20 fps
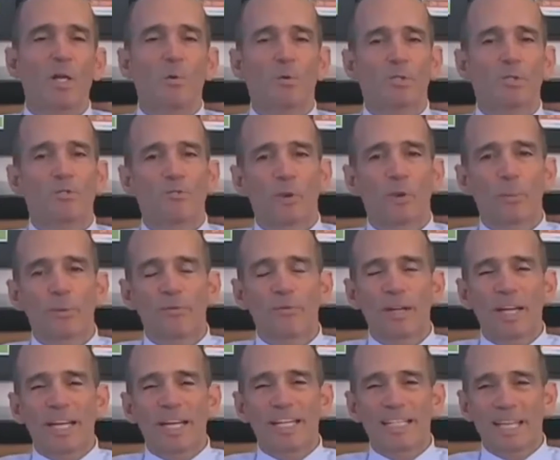which is a form of
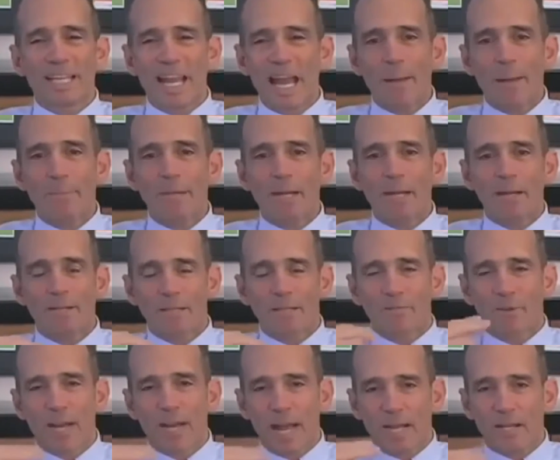tapping on
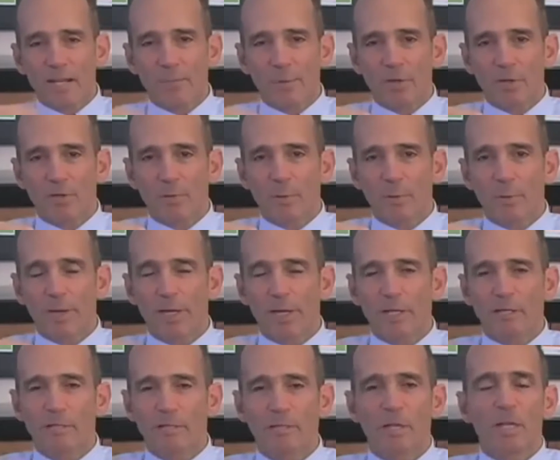different acupuncture
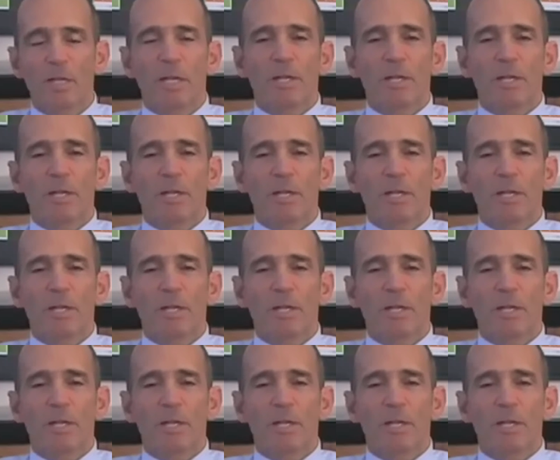meridians